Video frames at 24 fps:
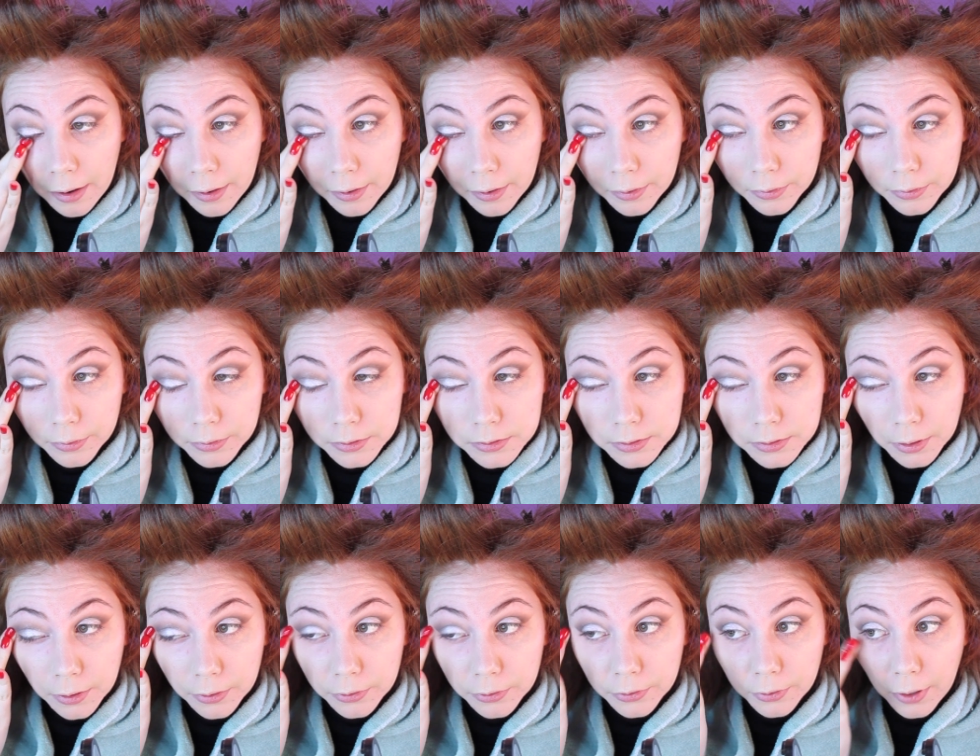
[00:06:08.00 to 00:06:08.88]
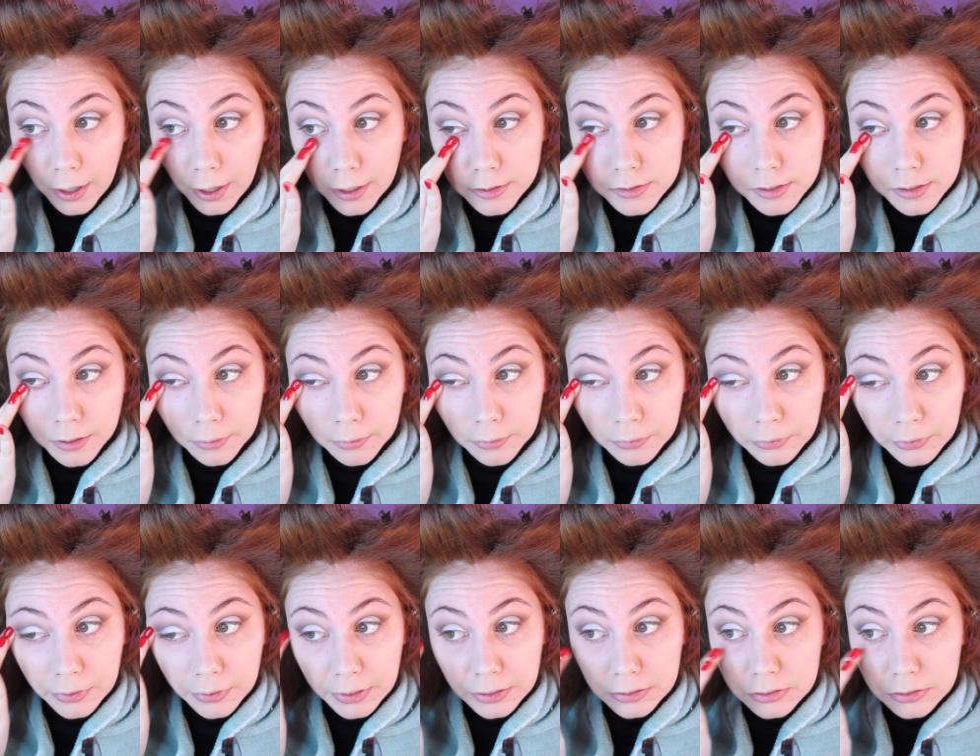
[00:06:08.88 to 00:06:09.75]
those under eyes a
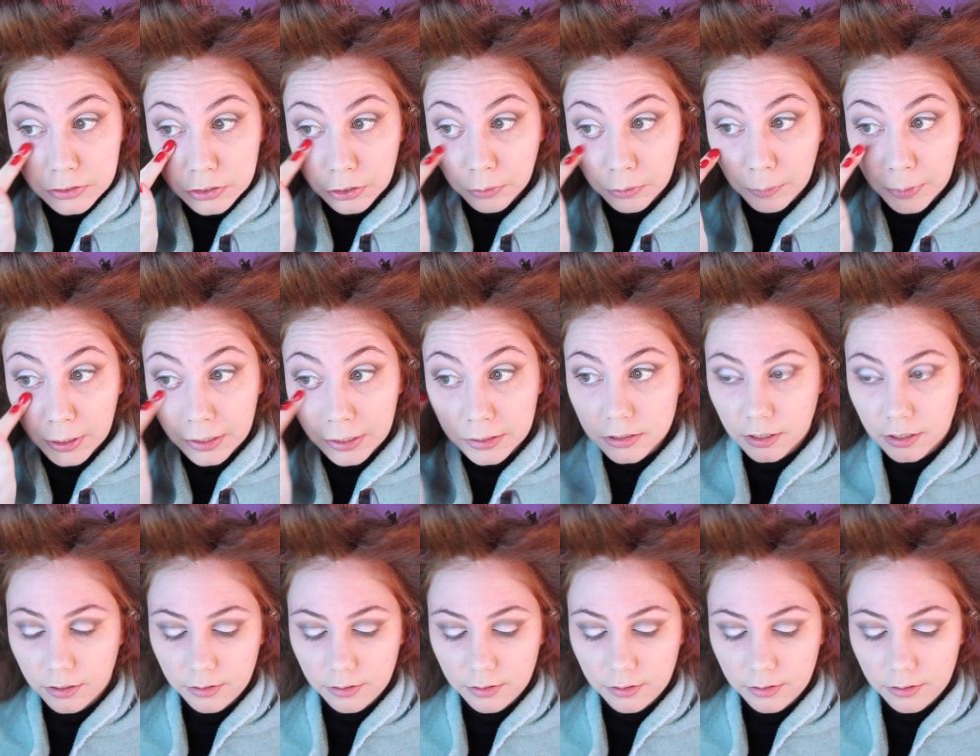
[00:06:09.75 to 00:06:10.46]
little bit.